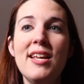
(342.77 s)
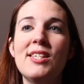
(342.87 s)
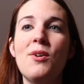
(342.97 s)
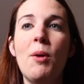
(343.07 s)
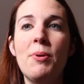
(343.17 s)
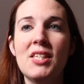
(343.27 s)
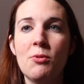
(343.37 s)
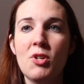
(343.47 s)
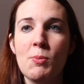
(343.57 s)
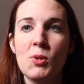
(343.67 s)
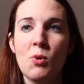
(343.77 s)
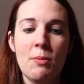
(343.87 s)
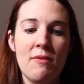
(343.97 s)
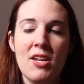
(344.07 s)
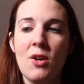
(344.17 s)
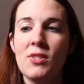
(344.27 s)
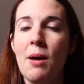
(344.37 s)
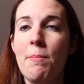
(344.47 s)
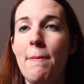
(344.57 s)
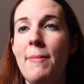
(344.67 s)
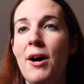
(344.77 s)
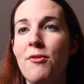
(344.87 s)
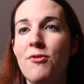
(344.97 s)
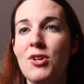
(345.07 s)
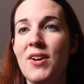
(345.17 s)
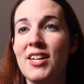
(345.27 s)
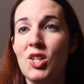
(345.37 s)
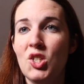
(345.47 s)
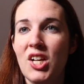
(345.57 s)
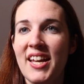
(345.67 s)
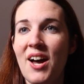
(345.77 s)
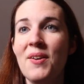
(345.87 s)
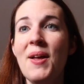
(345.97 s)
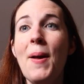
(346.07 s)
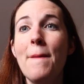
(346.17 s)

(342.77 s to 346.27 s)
So I'll put some Christmas ornament videos up above for you guys to check out.